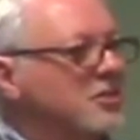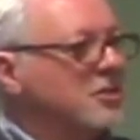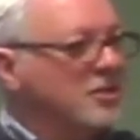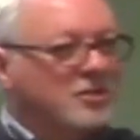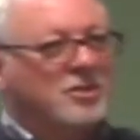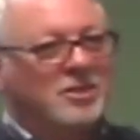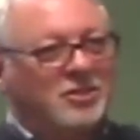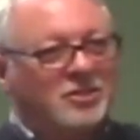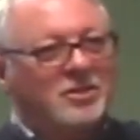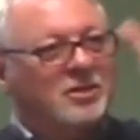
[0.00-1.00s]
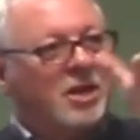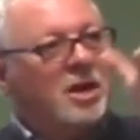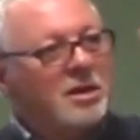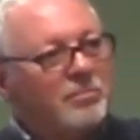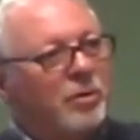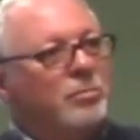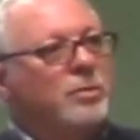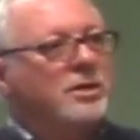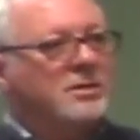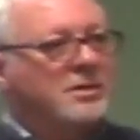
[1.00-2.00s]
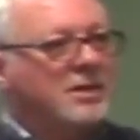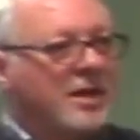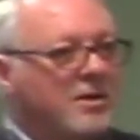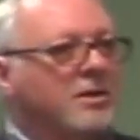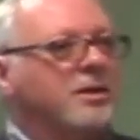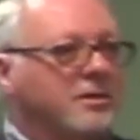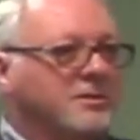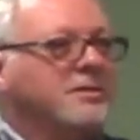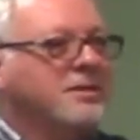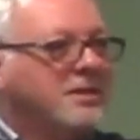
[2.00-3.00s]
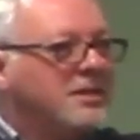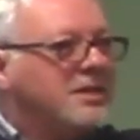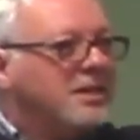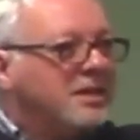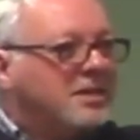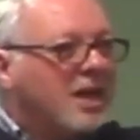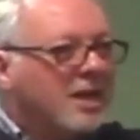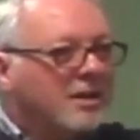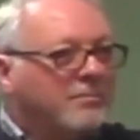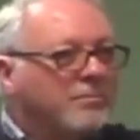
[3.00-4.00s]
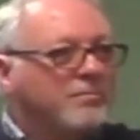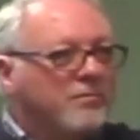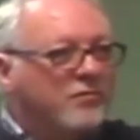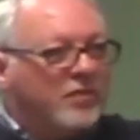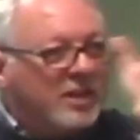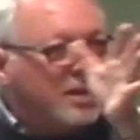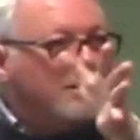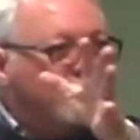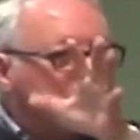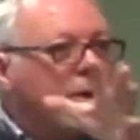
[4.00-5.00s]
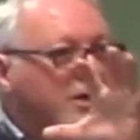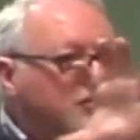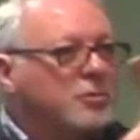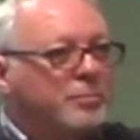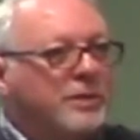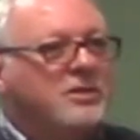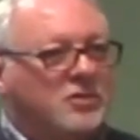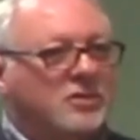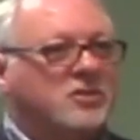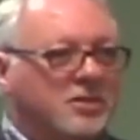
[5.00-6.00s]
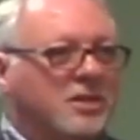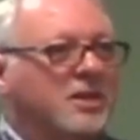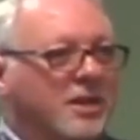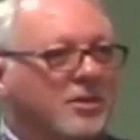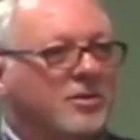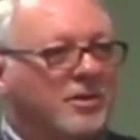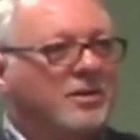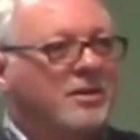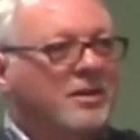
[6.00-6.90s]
So there's this complementary kind of fitting puzzle pieces together